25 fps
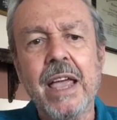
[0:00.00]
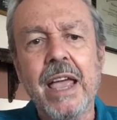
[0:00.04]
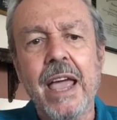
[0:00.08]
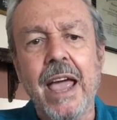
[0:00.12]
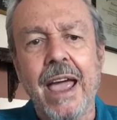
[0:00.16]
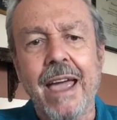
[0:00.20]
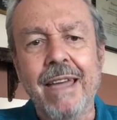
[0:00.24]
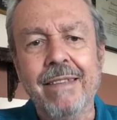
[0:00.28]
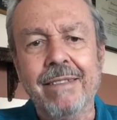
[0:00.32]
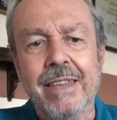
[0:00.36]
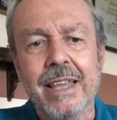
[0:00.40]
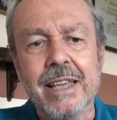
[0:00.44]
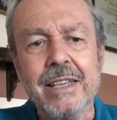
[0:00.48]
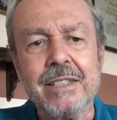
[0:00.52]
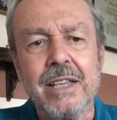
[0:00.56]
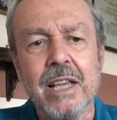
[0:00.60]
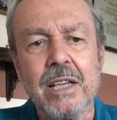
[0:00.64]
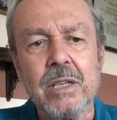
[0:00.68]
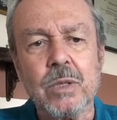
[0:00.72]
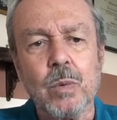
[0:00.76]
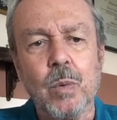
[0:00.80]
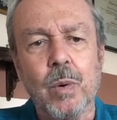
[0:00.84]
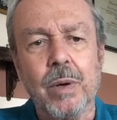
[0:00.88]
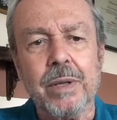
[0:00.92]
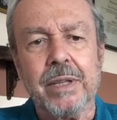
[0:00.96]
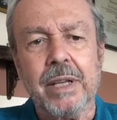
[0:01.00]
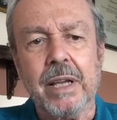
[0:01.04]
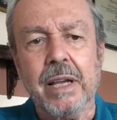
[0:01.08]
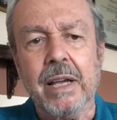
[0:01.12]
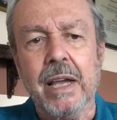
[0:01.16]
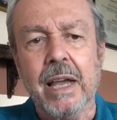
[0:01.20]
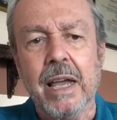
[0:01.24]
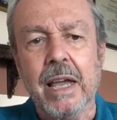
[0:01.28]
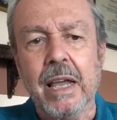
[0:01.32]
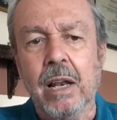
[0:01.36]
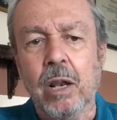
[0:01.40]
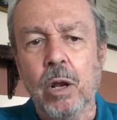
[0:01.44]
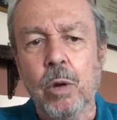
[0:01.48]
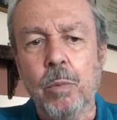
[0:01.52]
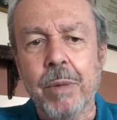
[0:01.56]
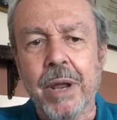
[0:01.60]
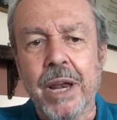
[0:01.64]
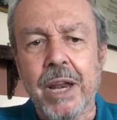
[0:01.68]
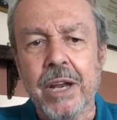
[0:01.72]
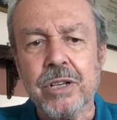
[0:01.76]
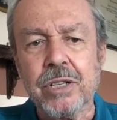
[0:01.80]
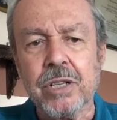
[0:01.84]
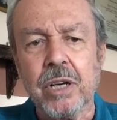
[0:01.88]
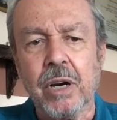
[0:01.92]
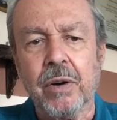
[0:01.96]
And this is what the
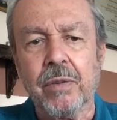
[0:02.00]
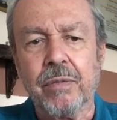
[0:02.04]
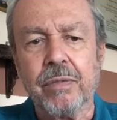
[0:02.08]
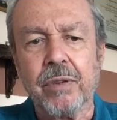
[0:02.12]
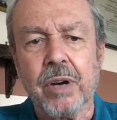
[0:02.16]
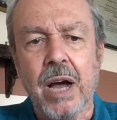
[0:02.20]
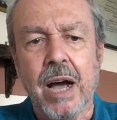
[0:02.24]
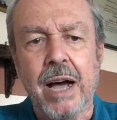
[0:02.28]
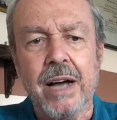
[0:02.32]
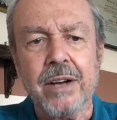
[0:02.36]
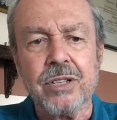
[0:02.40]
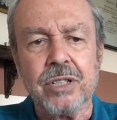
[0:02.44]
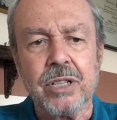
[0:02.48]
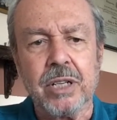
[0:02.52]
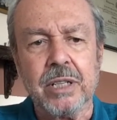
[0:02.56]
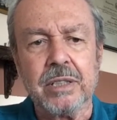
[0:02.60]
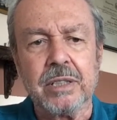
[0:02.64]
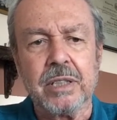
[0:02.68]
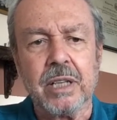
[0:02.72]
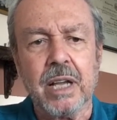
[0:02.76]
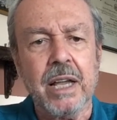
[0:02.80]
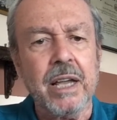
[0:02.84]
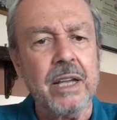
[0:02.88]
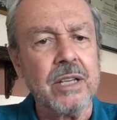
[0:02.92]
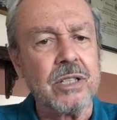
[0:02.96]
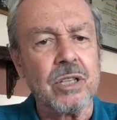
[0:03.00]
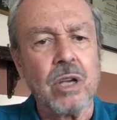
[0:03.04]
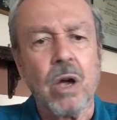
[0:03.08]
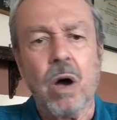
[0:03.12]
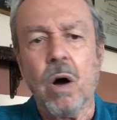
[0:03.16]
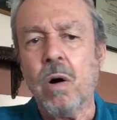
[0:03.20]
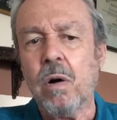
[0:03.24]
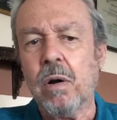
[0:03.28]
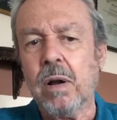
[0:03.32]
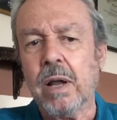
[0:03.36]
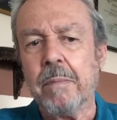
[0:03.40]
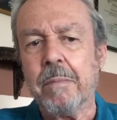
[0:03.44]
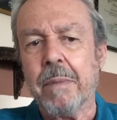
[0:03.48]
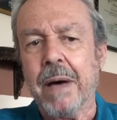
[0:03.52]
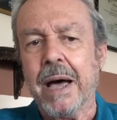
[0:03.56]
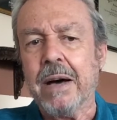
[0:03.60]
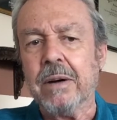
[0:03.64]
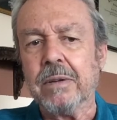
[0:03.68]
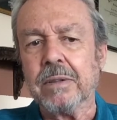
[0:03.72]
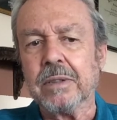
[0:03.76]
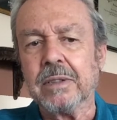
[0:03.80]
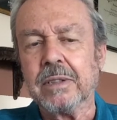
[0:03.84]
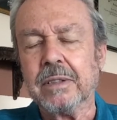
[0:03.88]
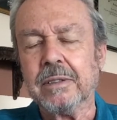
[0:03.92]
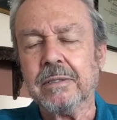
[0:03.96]
illumination of conscience is all
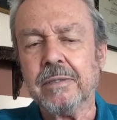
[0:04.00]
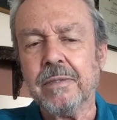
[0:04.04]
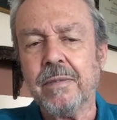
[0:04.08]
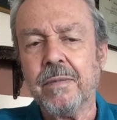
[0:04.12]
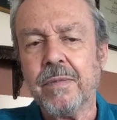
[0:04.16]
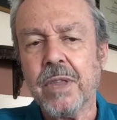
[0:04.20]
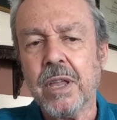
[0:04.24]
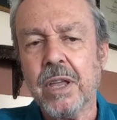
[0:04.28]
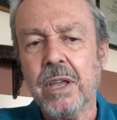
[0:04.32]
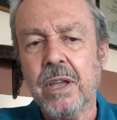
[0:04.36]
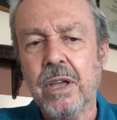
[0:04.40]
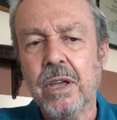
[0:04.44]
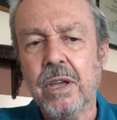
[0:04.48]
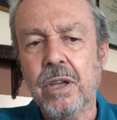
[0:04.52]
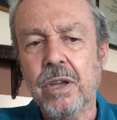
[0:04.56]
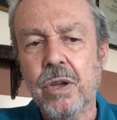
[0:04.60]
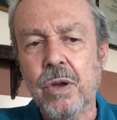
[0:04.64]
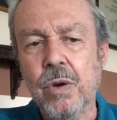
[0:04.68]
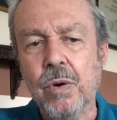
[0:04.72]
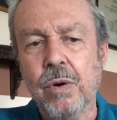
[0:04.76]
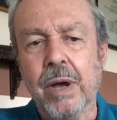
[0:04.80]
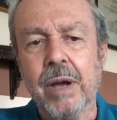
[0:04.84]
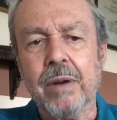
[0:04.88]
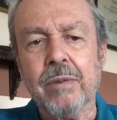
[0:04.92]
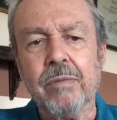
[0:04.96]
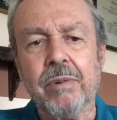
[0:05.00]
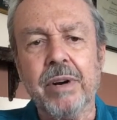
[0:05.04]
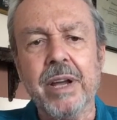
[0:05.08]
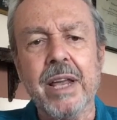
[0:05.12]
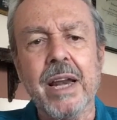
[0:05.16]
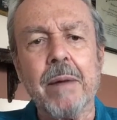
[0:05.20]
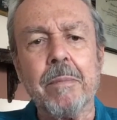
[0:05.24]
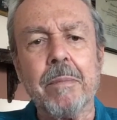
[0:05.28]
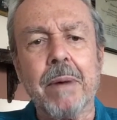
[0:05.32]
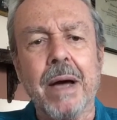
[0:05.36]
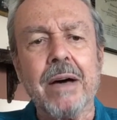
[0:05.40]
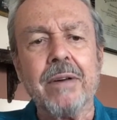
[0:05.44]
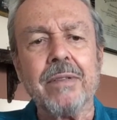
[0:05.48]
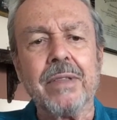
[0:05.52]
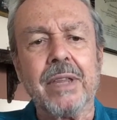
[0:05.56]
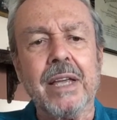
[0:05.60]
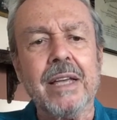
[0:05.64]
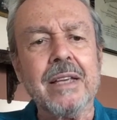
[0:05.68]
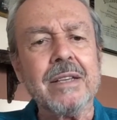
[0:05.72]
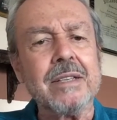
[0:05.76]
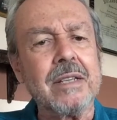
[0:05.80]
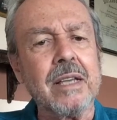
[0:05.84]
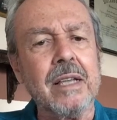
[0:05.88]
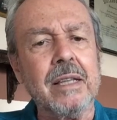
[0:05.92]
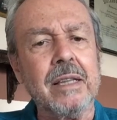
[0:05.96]
about. You can read about
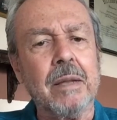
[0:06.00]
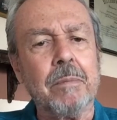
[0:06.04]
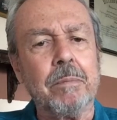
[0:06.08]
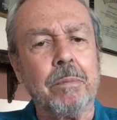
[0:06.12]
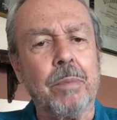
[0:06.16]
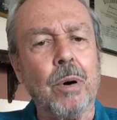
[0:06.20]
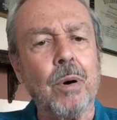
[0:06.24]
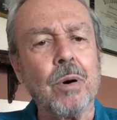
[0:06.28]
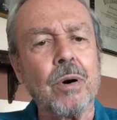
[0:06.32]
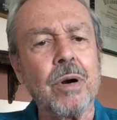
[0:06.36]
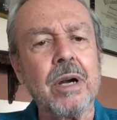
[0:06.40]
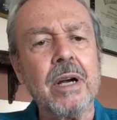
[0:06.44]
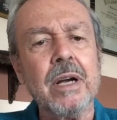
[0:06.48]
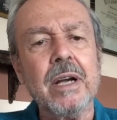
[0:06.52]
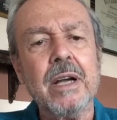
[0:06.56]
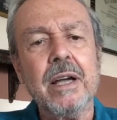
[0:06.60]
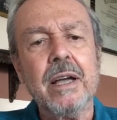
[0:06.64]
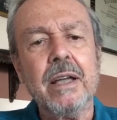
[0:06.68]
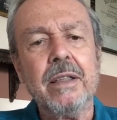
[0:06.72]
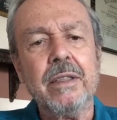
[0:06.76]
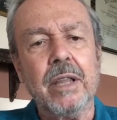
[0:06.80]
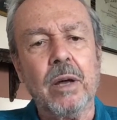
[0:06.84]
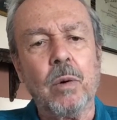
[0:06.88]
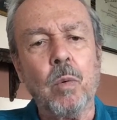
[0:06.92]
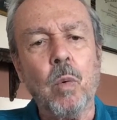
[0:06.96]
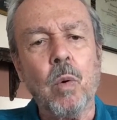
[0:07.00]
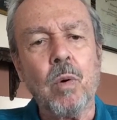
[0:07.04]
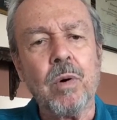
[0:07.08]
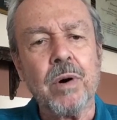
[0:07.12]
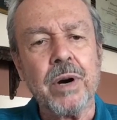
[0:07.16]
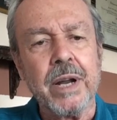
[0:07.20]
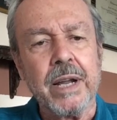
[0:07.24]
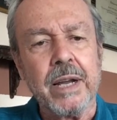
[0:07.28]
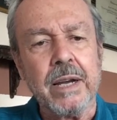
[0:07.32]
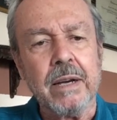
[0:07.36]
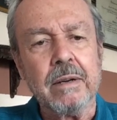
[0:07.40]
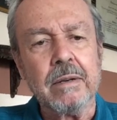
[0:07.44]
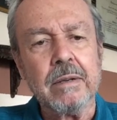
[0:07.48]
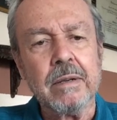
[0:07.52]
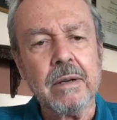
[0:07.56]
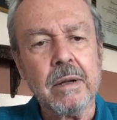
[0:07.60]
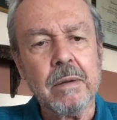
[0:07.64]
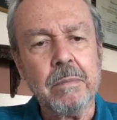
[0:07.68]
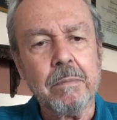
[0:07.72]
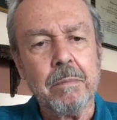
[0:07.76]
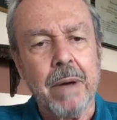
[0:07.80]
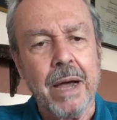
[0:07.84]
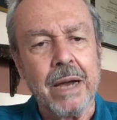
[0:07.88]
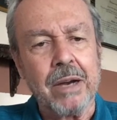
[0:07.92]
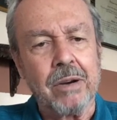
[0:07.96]
this in the book The Warning
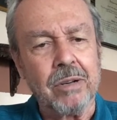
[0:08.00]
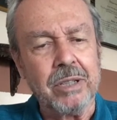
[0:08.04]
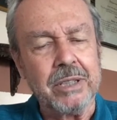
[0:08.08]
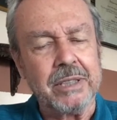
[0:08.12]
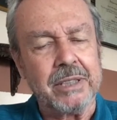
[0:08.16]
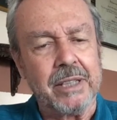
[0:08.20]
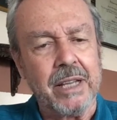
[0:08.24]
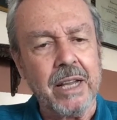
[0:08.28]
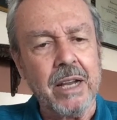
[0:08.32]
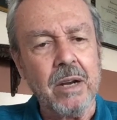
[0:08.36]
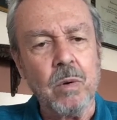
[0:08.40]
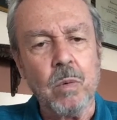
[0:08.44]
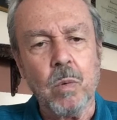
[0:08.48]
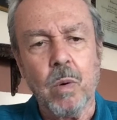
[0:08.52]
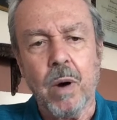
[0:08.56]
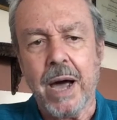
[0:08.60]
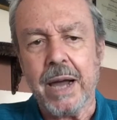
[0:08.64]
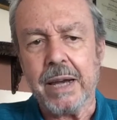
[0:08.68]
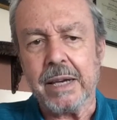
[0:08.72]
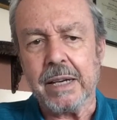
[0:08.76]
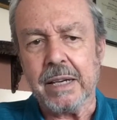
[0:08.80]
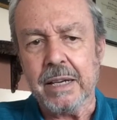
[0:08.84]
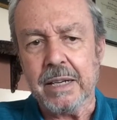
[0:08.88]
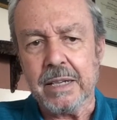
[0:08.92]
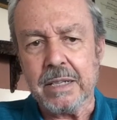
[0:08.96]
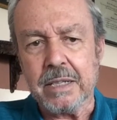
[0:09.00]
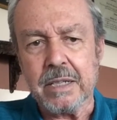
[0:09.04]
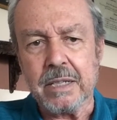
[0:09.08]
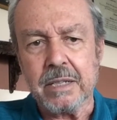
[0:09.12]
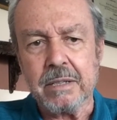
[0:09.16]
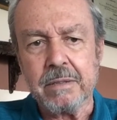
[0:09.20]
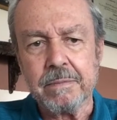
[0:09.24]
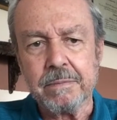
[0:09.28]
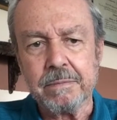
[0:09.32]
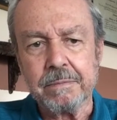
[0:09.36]
by Christine Watkins.